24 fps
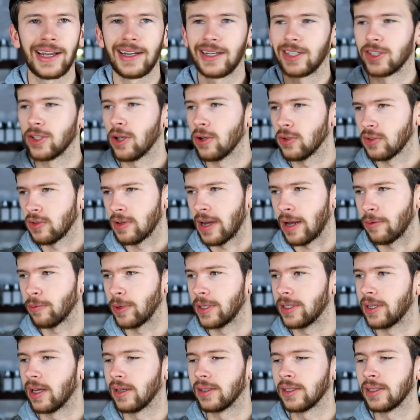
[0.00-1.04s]
And it's also not
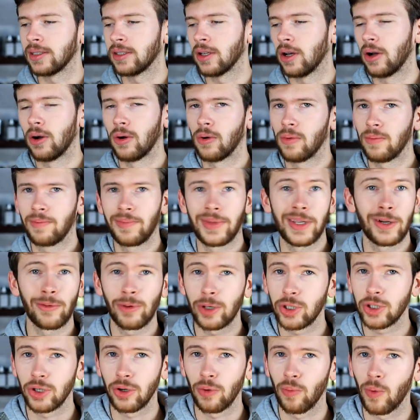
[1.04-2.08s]
redundant to own the
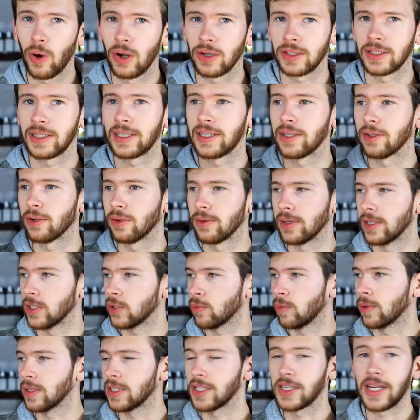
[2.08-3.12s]
original Wanted either.
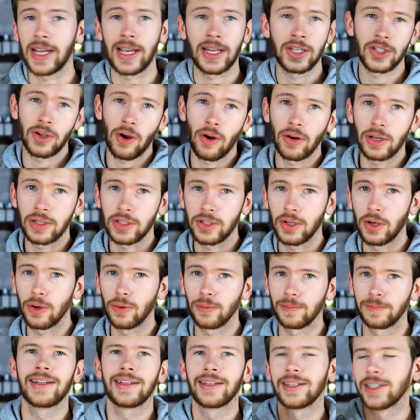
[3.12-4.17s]
This one stands on its
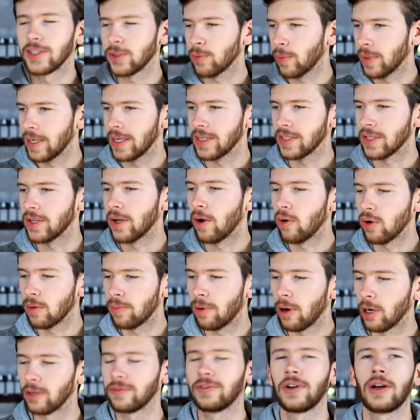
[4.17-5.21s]
own. This one is an Eau de
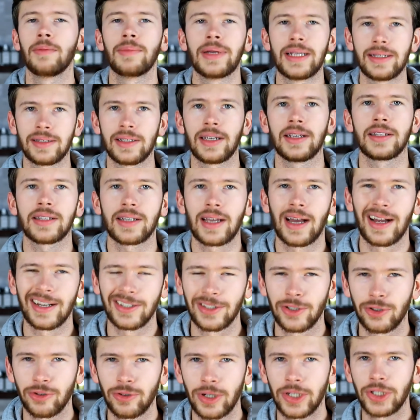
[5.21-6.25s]
Parfum Intense
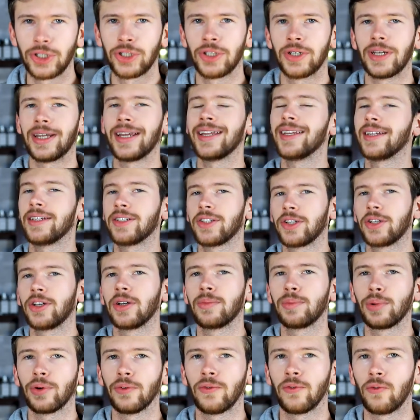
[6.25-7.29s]
Concentration. It is a
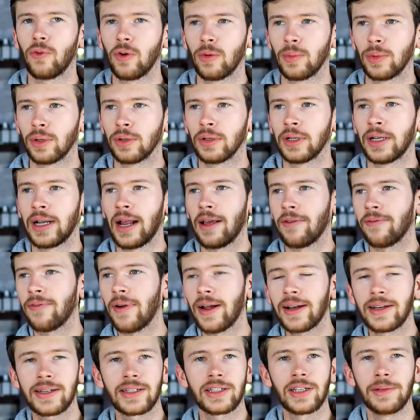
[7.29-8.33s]
good performer, and I
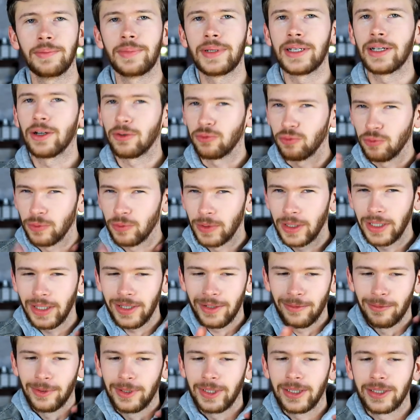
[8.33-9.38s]
find it to be a
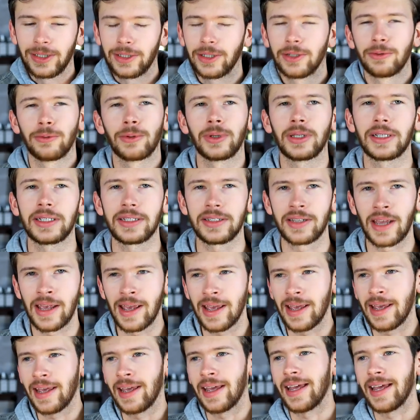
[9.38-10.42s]
really, really good release.
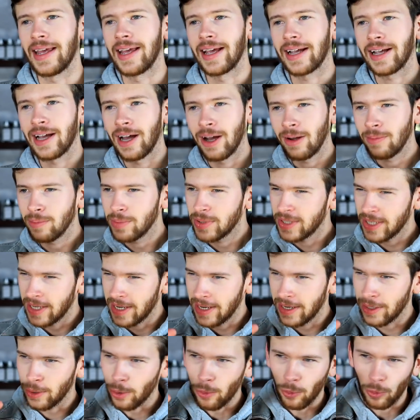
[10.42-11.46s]
It comes
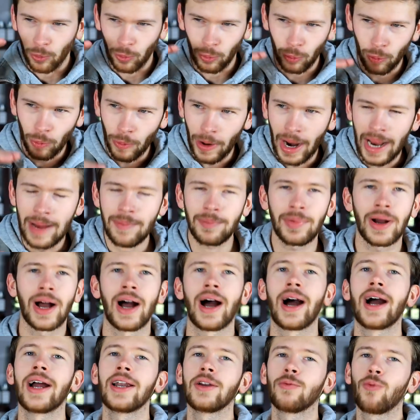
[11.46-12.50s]
in right
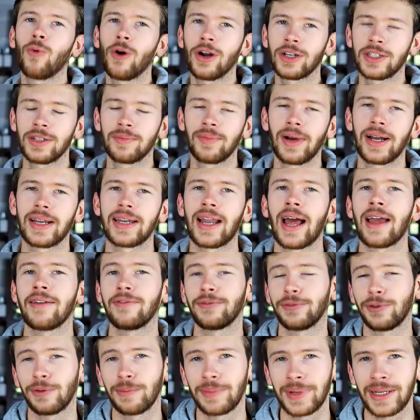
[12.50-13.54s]
behind Wanted by Night
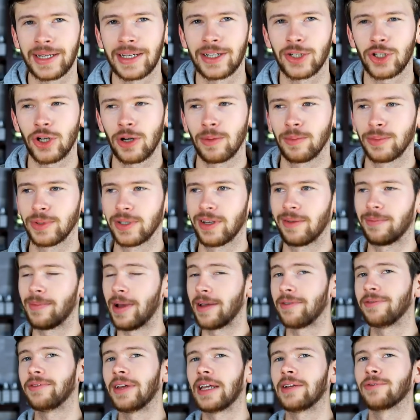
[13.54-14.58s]
for me in terms of
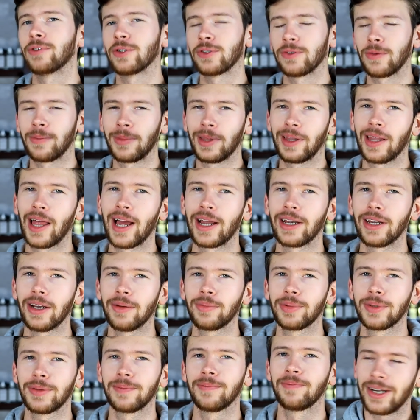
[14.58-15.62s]
my favorites from the
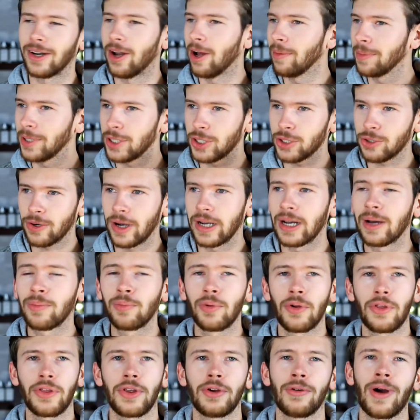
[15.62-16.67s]
lineup. And I'll be straight up
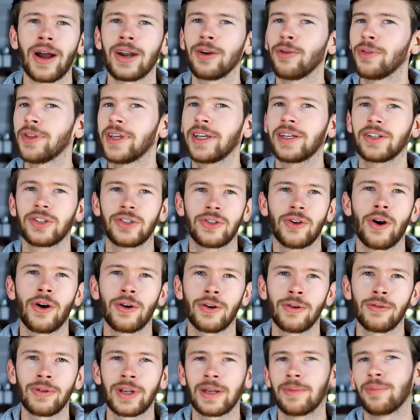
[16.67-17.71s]
with you, I don't think
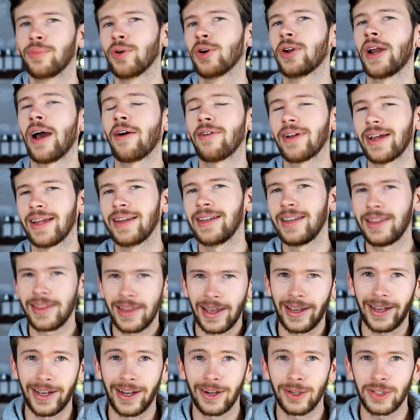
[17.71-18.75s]
Azzaro can put out
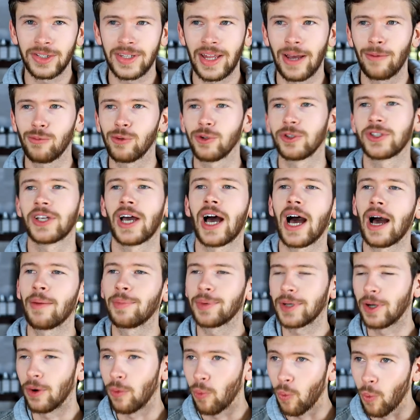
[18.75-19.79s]
anything else that will
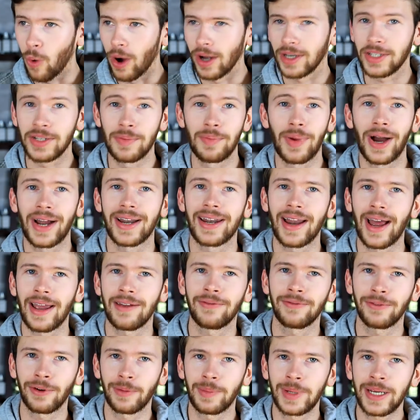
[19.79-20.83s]
top Wanted by
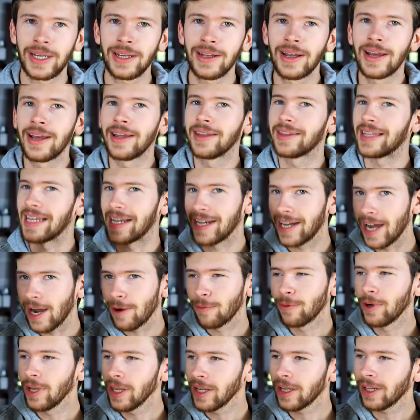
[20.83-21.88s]
Night for me. They
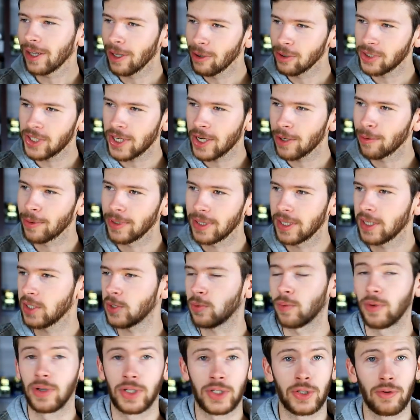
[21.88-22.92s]
got really close here with
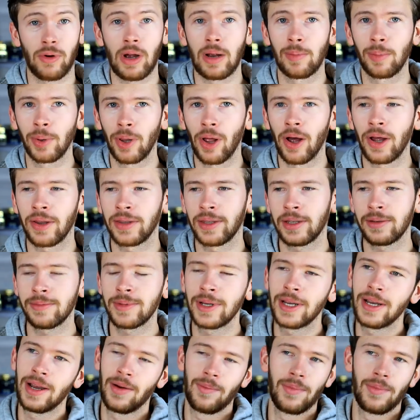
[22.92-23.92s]
this one, so I applaud them,